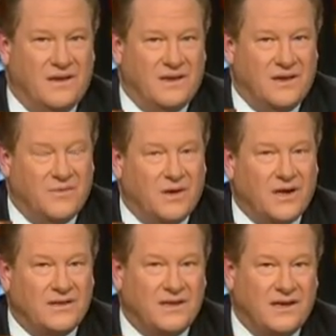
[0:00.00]
you
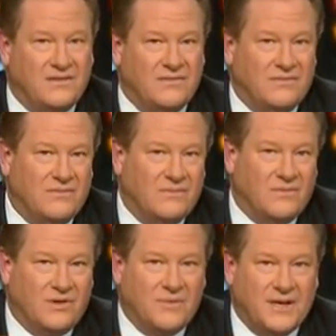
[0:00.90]
wanted that
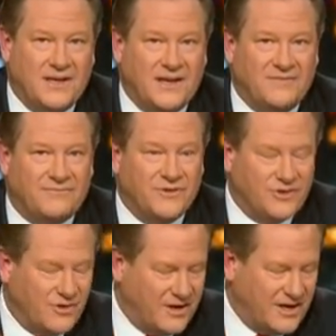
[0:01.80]
woman in that
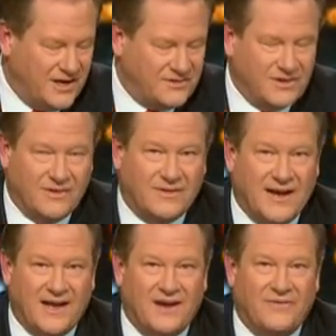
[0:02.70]
fraternity to
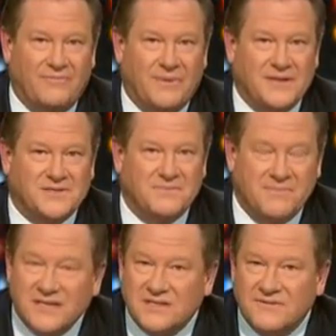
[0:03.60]
kind of be
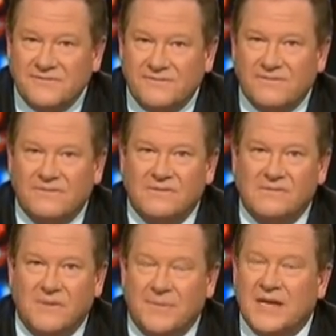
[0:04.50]
submissive.
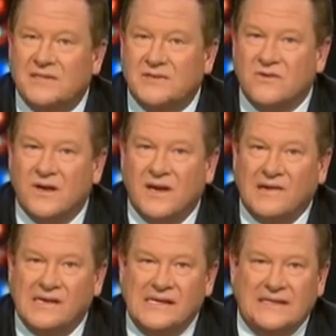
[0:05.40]
Remember that story?
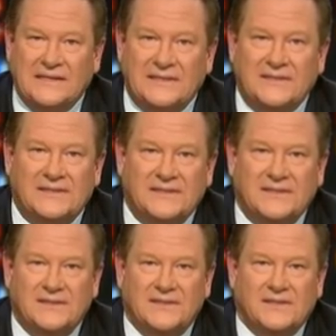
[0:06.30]

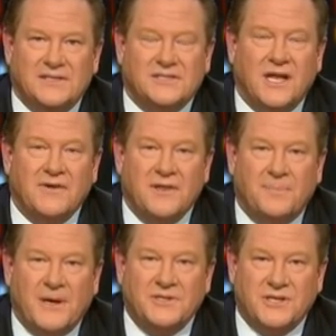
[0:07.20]
Slow to the
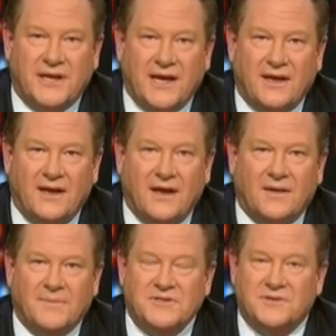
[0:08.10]
punch again,
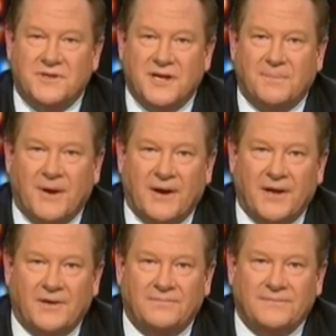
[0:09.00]
huh, Mr. Tea Partier?